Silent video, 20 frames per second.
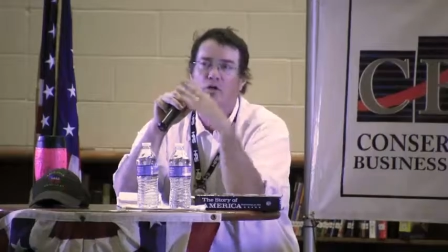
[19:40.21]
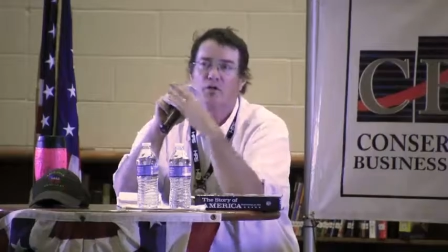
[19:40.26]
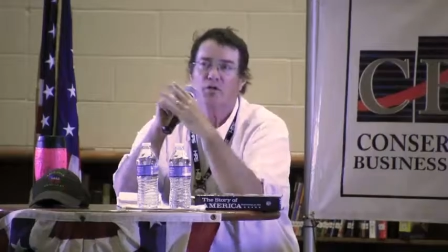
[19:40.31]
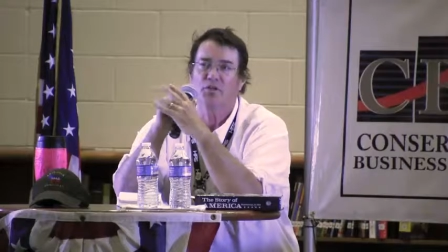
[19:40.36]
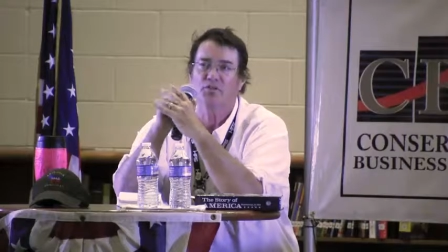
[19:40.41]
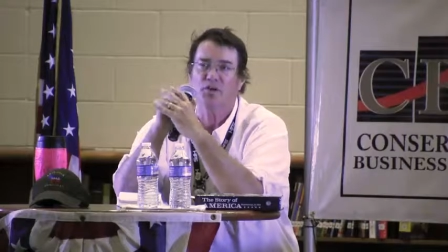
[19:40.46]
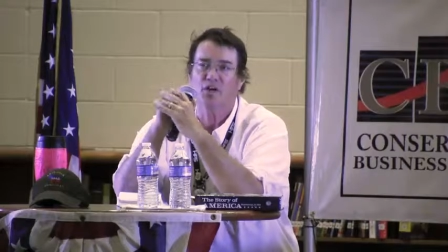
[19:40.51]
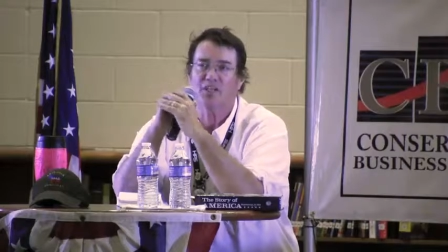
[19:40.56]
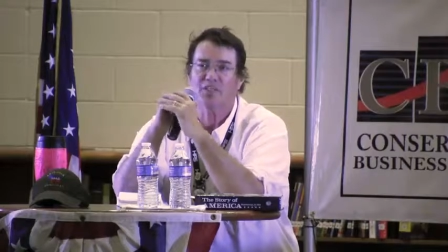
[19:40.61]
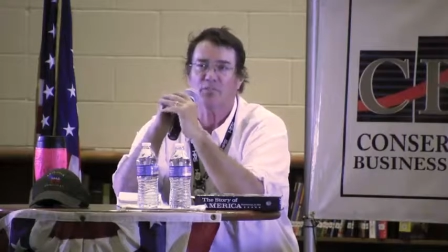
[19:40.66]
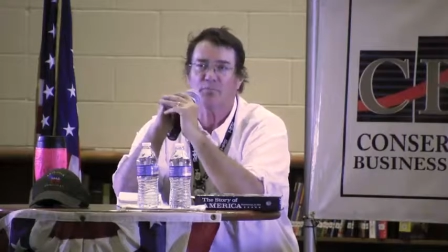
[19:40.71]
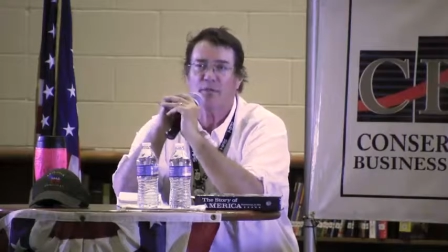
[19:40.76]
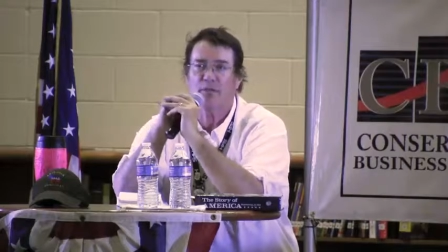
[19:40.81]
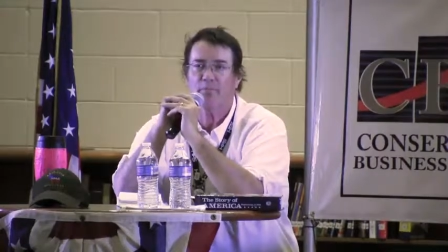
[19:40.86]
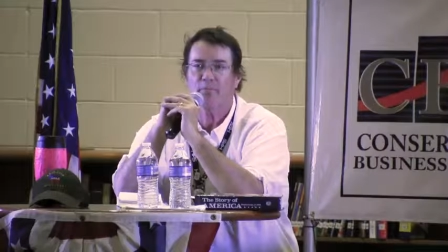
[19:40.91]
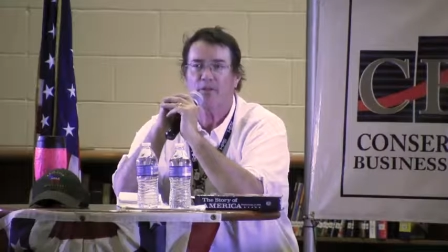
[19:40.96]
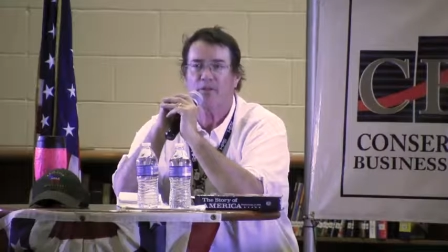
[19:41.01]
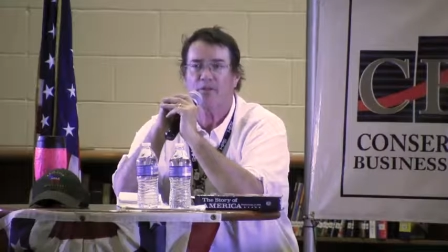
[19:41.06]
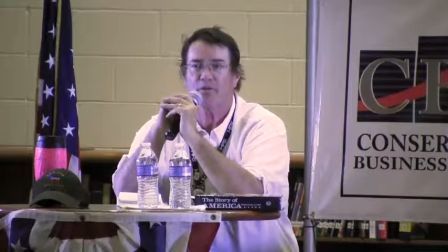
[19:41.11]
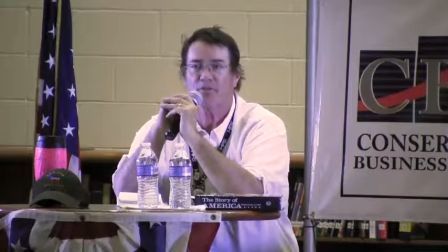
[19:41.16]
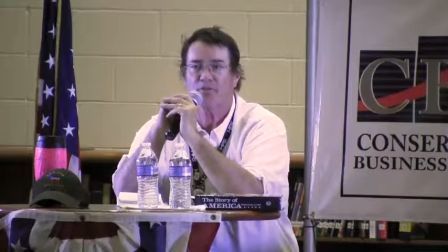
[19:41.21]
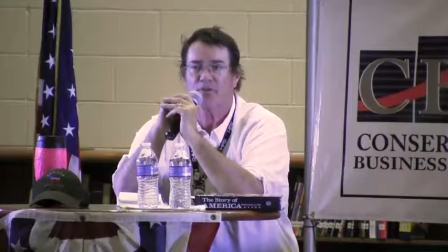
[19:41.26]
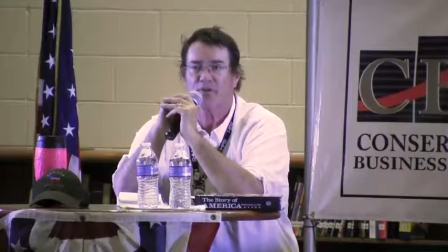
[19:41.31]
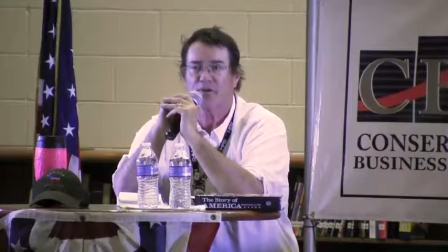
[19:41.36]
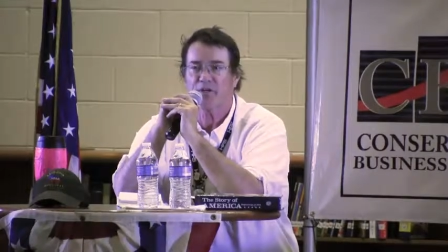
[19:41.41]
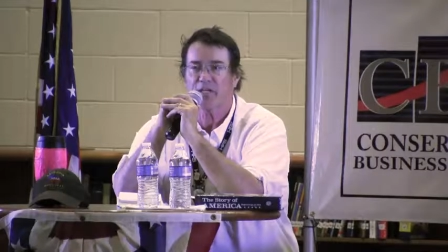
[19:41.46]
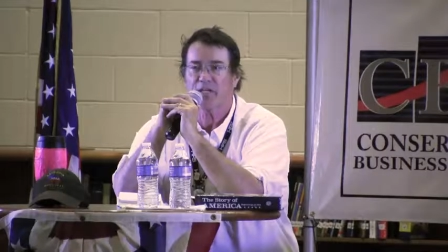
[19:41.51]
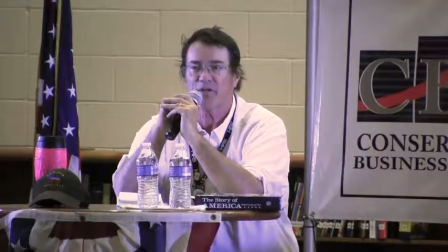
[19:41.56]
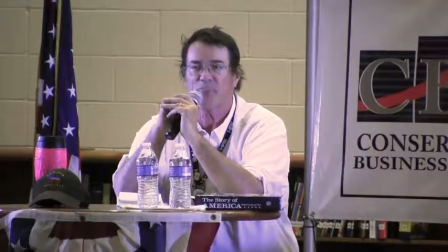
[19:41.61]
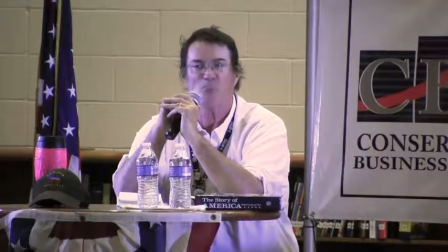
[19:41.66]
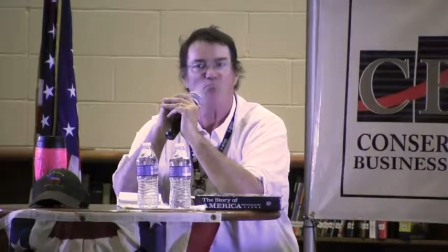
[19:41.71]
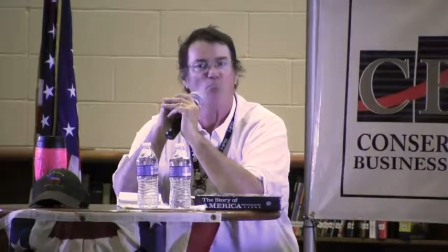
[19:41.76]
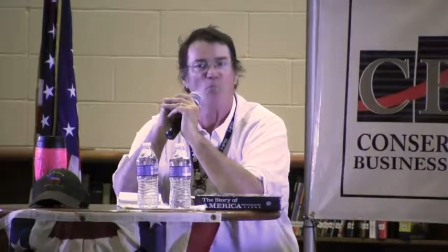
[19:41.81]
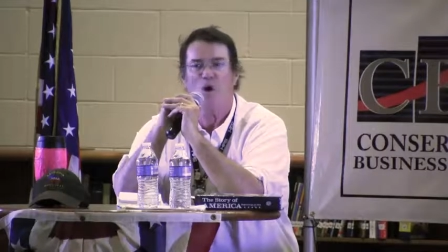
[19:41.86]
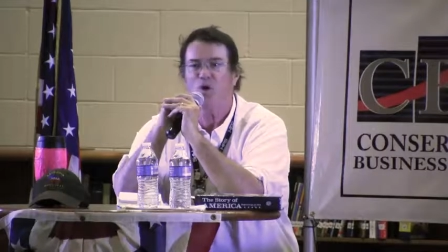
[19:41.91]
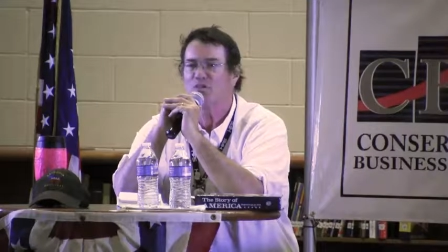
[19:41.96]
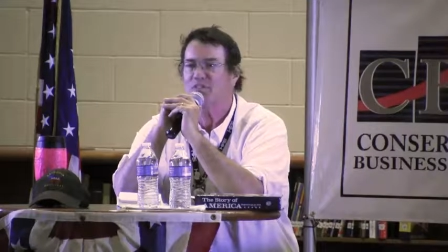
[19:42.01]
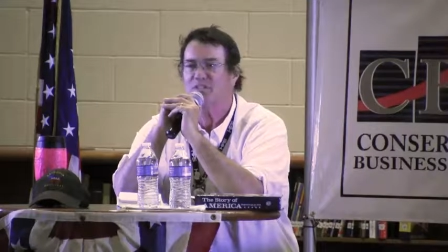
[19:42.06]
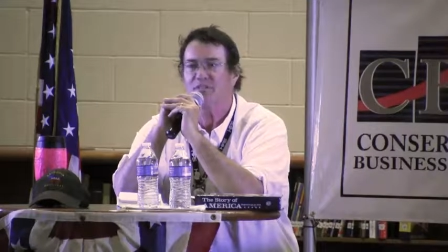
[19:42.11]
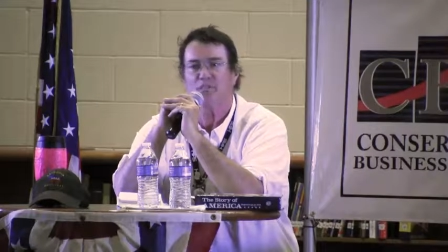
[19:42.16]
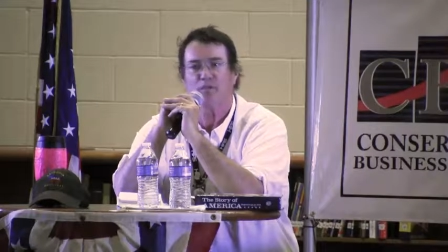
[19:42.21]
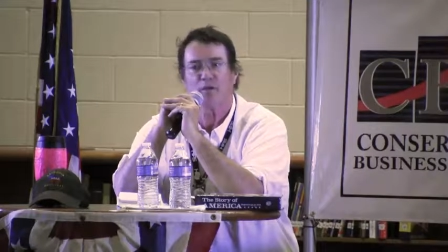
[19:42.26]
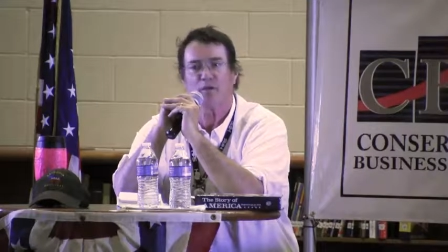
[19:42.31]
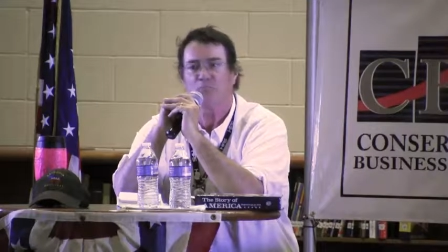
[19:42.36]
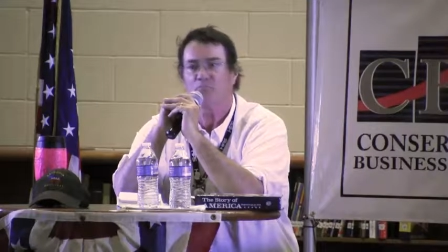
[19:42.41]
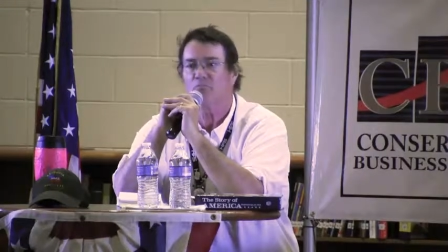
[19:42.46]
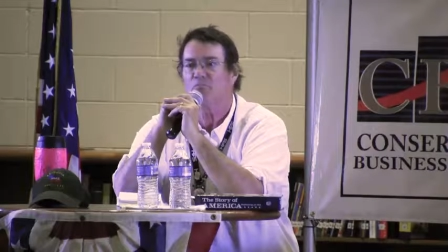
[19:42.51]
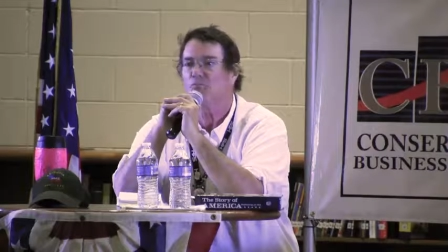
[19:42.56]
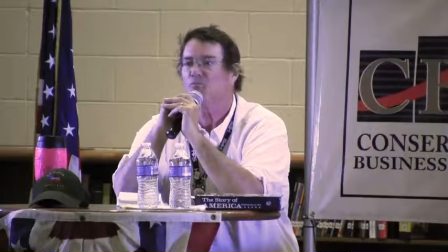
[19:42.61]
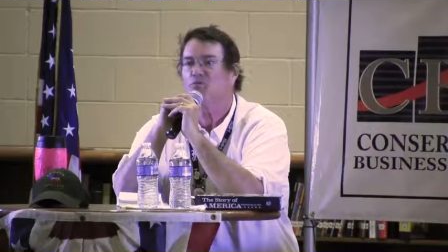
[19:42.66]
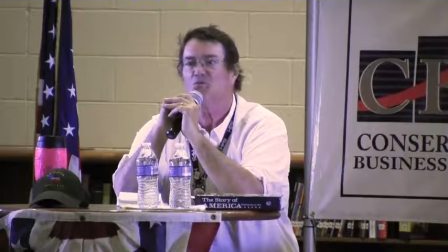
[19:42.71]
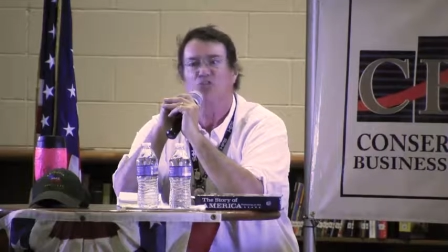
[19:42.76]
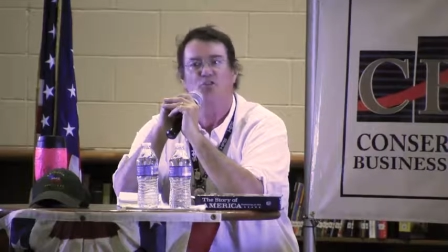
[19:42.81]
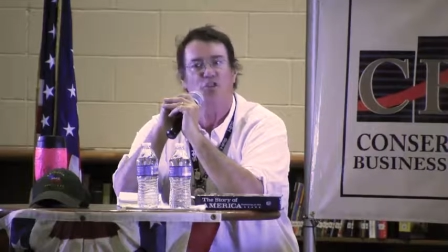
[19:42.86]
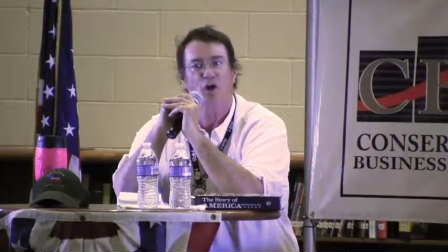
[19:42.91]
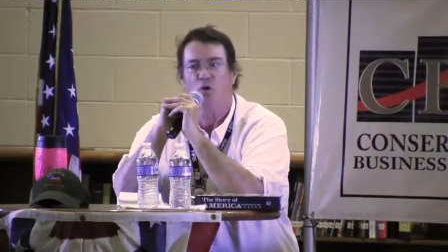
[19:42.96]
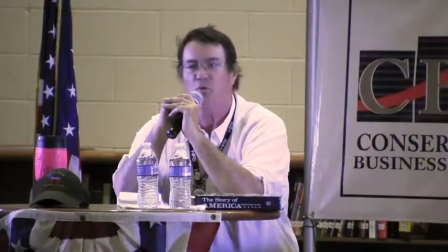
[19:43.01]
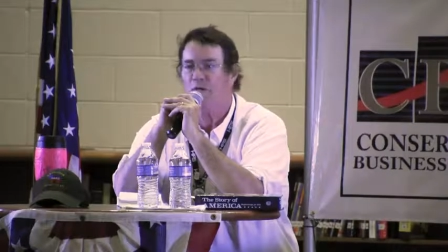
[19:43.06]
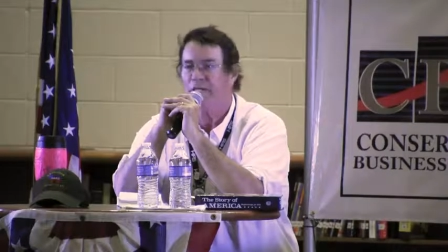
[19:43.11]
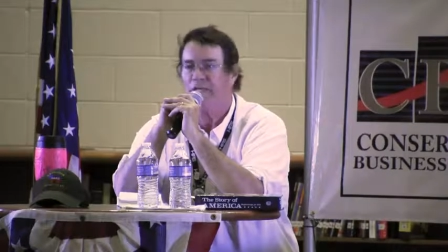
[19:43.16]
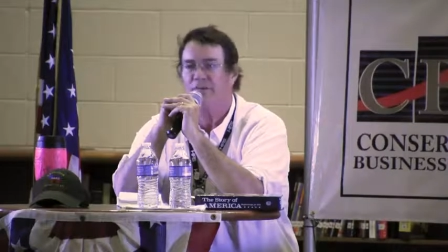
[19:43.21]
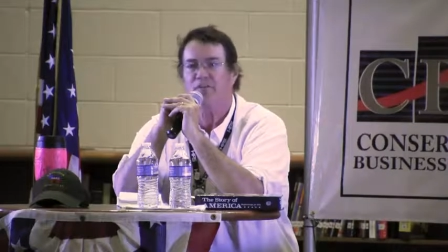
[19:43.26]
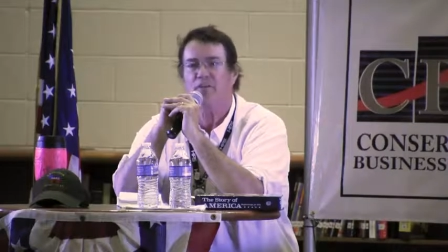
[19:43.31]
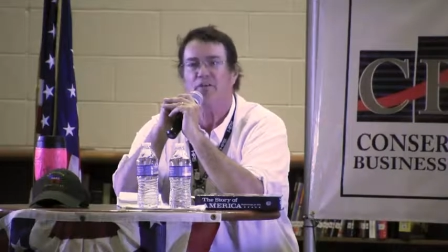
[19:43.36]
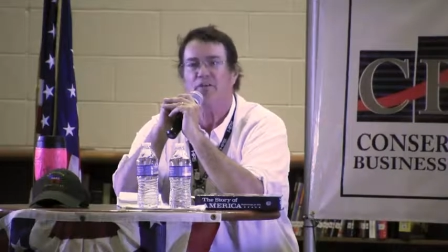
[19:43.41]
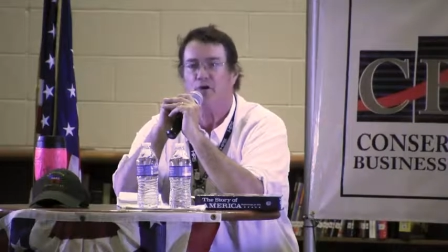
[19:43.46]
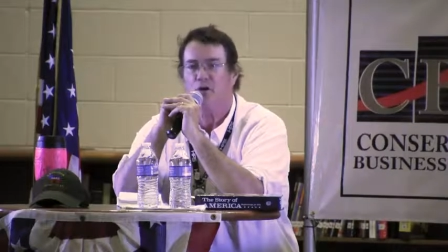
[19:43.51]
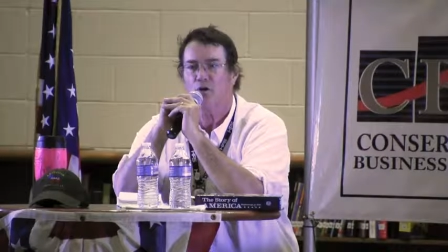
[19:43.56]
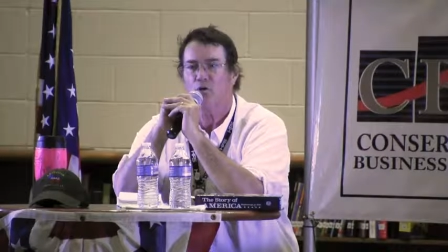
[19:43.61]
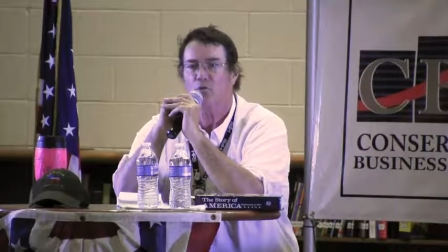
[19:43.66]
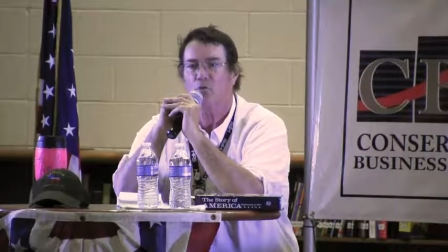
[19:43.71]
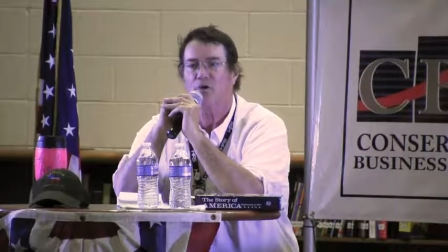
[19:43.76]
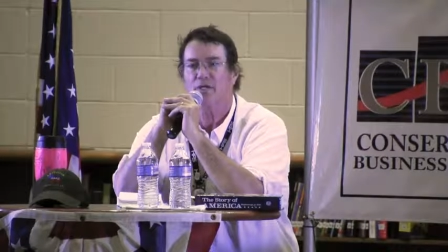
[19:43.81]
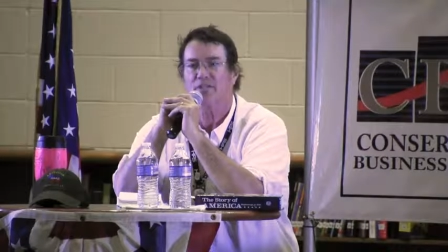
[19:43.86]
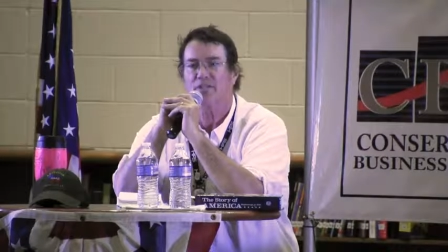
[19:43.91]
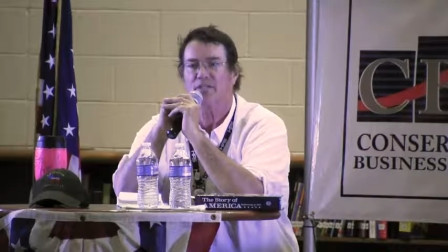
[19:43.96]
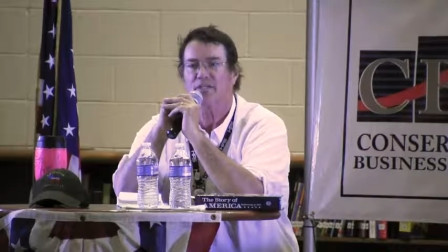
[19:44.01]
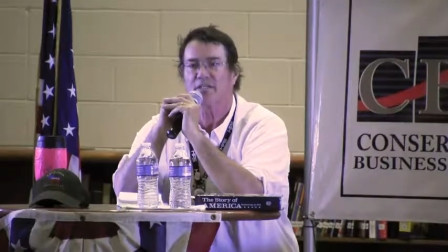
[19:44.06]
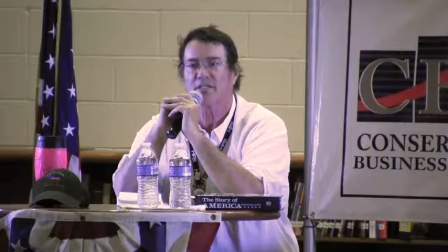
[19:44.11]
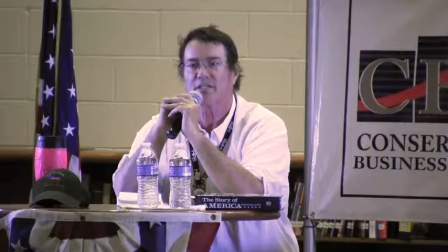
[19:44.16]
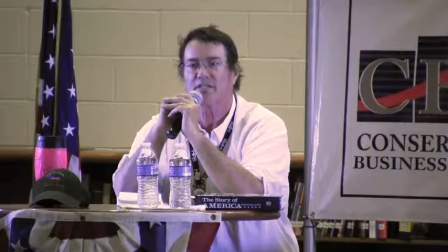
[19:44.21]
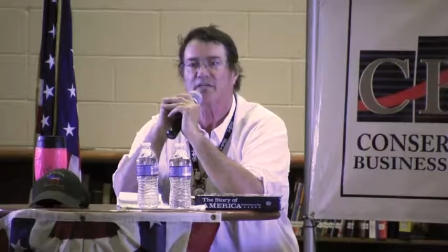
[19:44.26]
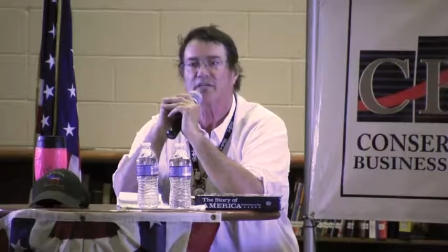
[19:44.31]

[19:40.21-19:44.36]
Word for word: You talk to people under thirty, most of them don't even know what uh,